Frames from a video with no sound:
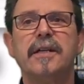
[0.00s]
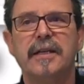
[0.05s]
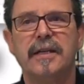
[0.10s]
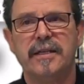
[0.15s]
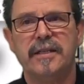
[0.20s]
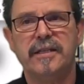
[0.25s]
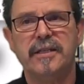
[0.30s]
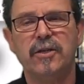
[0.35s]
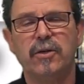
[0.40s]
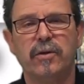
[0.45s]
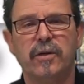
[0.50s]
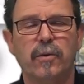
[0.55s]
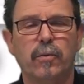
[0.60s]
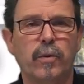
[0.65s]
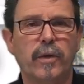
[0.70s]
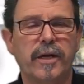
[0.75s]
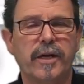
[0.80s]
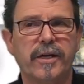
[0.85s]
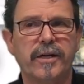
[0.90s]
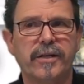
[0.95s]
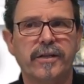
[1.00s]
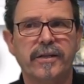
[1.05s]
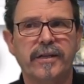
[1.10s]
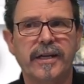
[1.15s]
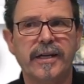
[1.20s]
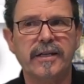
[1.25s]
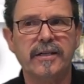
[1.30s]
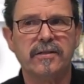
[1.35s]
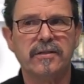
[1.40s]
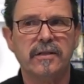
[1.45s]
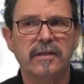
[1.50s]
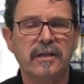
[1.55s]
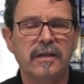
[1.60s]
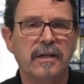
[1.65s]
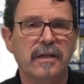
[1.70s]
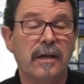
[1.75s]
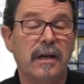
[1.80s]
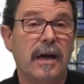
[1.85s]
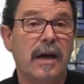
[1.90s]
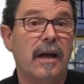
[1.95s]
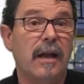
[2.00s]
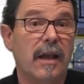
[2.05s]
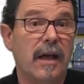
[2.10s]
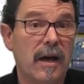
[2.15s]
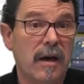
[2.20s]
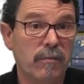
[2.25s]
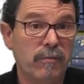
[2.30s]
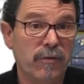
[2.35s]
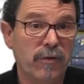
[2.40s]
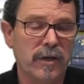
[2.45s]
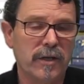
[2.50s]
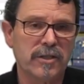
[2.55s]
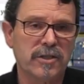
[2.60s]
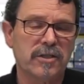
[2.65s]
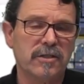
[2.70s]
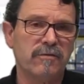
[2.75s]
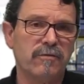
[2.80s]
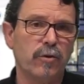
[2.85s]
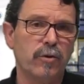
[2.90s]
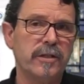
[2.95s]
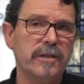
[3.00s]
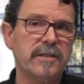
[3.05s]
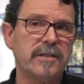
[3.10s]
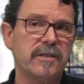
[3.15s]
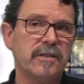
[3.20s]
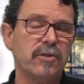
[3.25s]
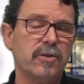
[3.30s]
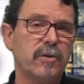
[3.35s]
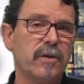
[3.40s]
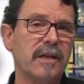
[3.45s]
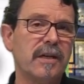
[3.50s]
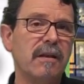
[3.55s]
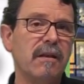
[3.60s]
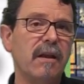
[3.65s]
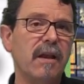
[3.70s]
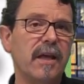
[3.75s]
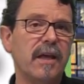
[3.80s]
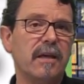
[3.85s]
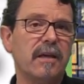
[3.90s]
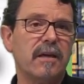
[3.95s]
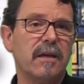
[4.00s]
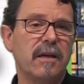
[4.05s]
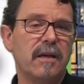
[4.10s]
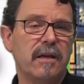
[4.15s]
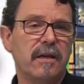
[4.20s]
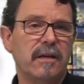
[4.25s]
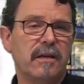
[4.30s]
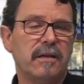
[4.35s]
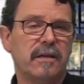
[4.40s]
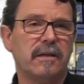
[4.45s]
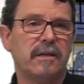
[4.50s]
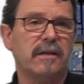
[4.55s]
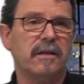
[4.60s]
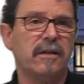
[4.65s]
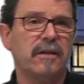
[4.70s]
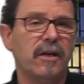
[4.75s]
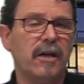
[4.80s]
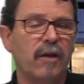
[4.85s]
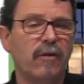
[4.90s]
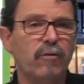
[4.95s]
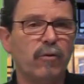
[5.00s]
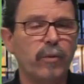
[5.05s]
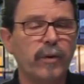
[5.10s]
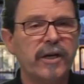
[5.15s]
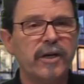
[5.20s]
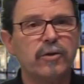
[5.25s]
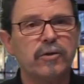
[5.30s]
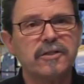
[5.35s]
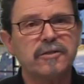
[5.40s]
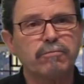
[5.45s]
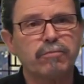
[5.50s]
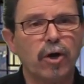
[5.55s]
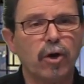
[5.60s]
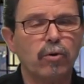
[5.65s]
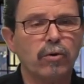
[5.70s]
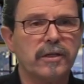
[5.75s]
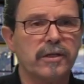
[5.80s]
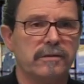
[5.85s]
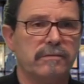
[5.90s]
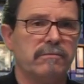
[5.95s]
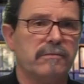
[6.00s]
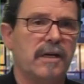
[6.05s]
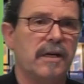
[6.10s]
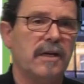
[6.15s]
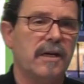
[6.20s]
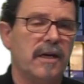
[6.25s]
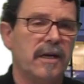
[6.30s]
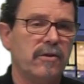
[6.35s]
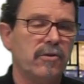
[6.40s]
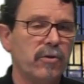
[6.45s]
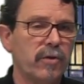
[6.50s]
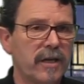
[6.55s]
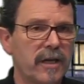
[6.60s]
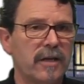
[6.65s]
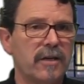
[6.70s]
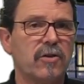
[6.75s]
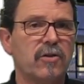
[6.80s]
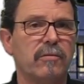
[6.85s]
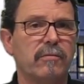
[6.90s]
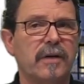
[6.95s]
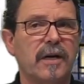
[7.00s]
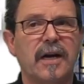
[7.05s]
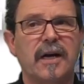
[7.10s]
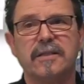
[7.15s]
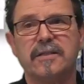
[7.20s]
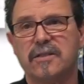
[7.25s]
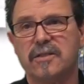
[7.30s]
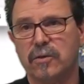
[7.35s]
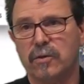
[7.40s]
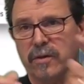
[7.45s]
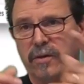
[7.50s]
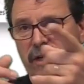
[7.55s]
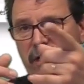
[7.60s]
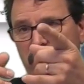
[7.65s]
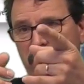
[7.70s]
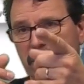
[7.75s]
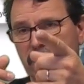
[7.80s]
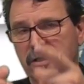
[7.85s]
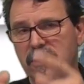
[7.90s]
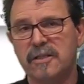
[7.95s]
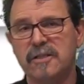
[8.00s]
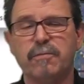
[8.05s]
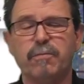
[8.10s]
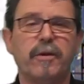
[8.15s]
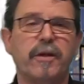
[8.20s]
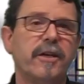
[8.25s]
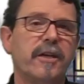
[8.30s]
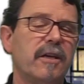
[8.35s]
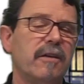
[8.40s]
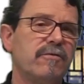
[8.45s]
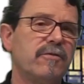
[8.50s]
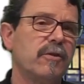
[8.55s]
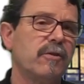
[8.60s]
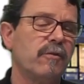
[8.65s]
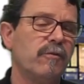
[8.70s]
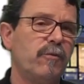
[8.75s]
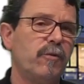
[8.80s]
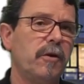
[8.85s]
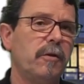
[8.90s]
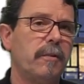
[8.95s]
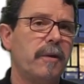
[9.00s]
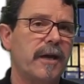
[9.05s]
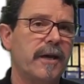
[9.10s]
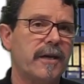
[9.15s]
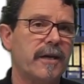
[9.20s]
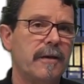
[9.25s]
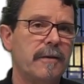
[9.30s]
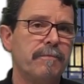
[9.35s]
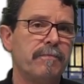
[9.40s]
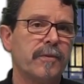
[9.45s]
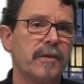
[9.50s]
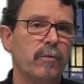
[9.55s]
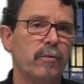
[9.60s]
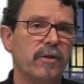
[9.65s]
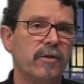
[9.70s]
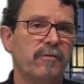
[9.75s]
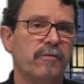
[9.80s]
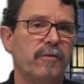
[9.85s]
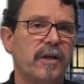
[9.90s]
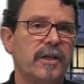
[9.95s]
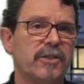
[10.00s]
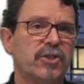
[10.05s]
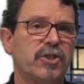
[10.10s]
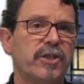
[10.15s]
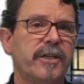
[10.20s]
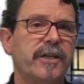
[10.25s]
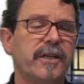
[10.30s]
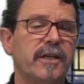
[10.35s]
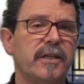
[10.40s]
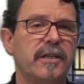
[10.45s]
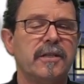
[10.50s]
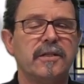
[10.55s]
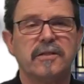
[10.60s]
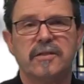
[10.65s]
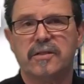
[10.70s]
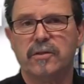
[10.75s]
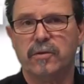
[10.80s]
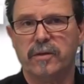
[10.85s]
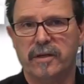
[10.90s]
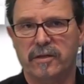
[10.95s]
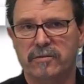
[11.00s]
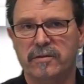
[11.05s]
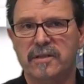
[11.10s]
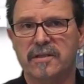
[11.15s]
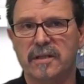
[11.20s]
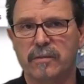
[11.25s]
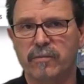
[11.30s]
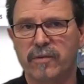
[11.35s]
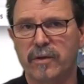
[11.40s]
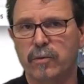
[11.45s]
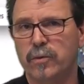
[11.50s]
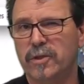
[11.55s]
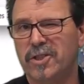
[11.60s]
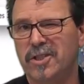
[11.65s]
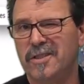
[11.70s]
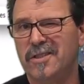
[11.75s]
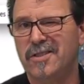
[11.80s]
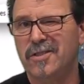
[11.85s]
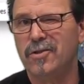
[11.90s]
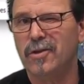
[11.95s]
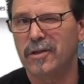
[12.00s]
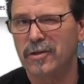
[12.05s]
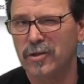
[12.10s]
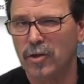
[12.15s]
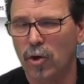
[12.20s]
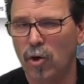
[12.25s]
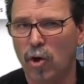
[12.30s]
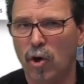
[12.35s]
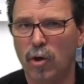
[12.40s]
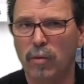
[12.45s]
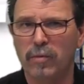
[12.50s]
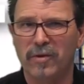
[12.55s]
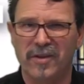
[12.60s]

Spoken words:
Eon 108. Alarm function, for instance, you can link if a window is broken, and you get a command, so then the display gives you a feedback with a flashing. So there is something which is not normal.